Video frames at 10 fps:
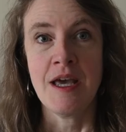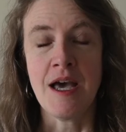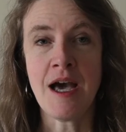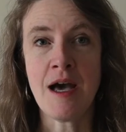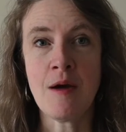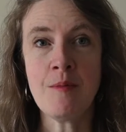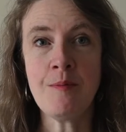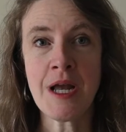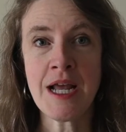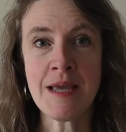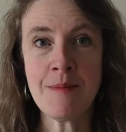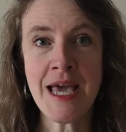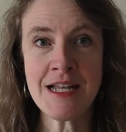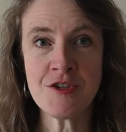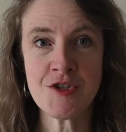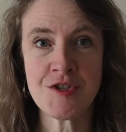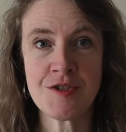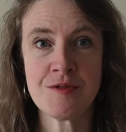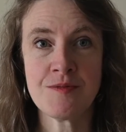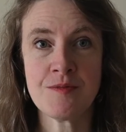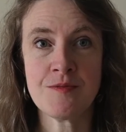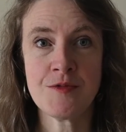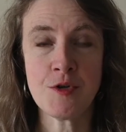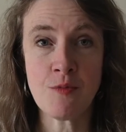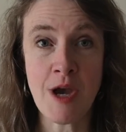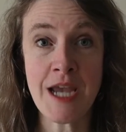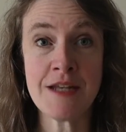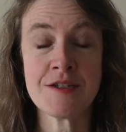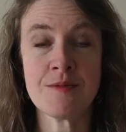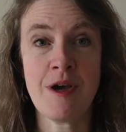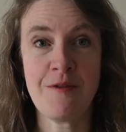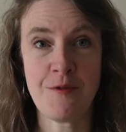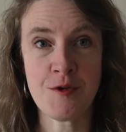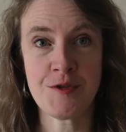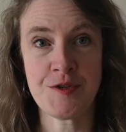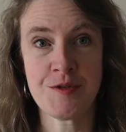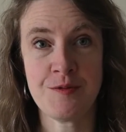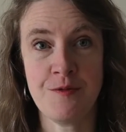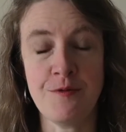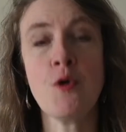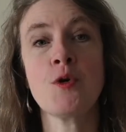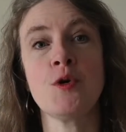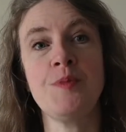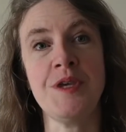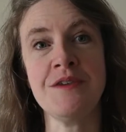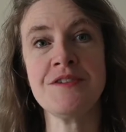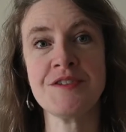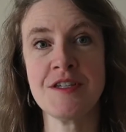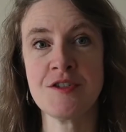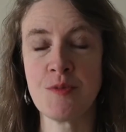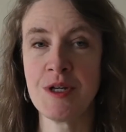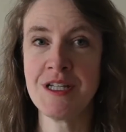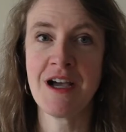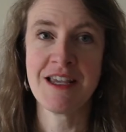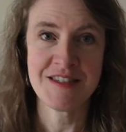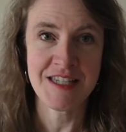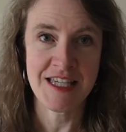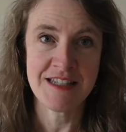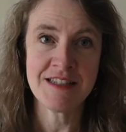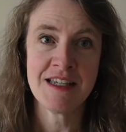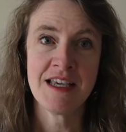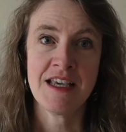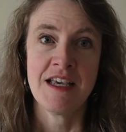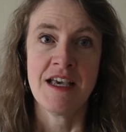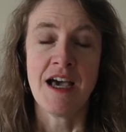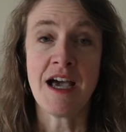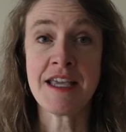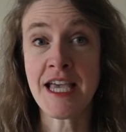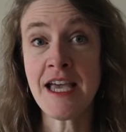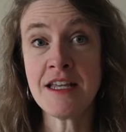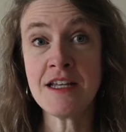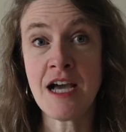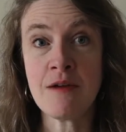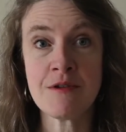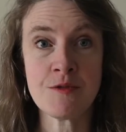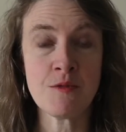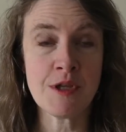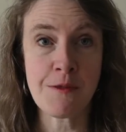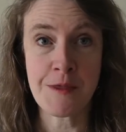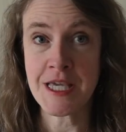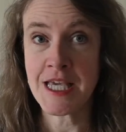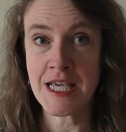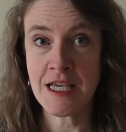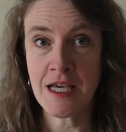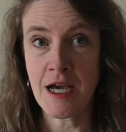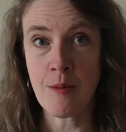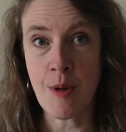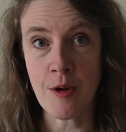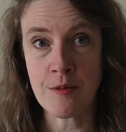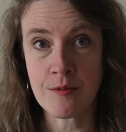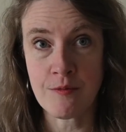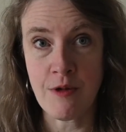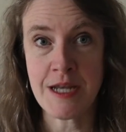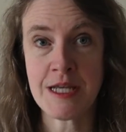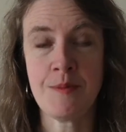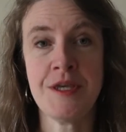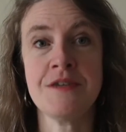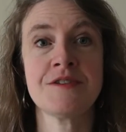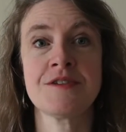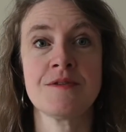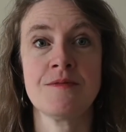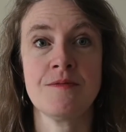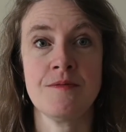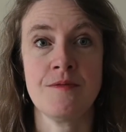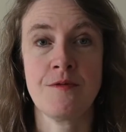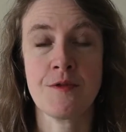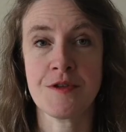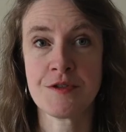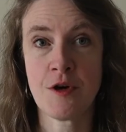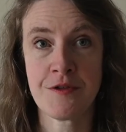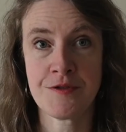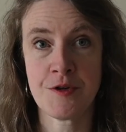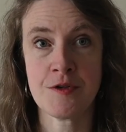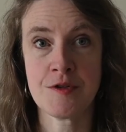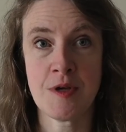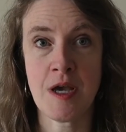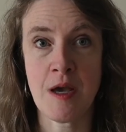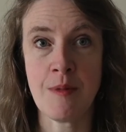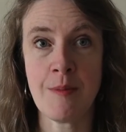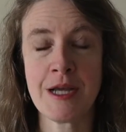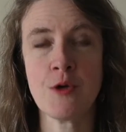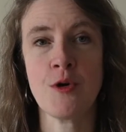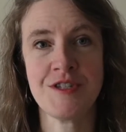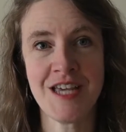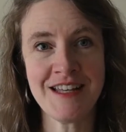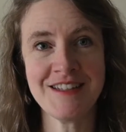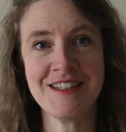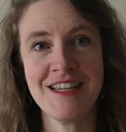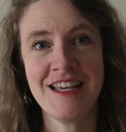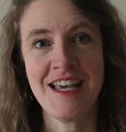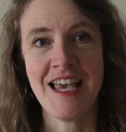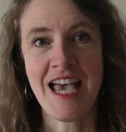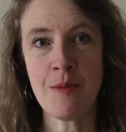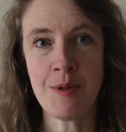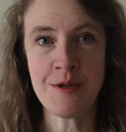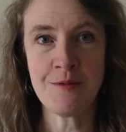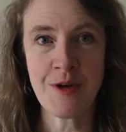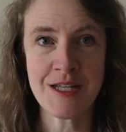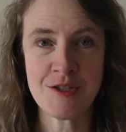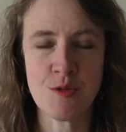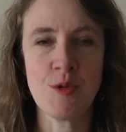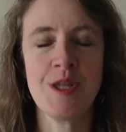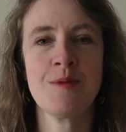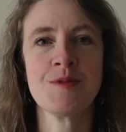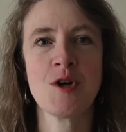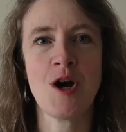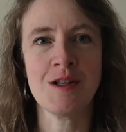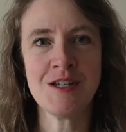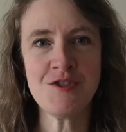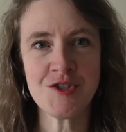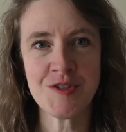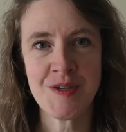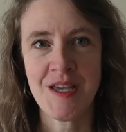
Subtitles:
But I managed to write my first vocal piece in 2019. Again, I wasn't really thinking about writing a piece for this concert, but my quartet had been invited to Williams College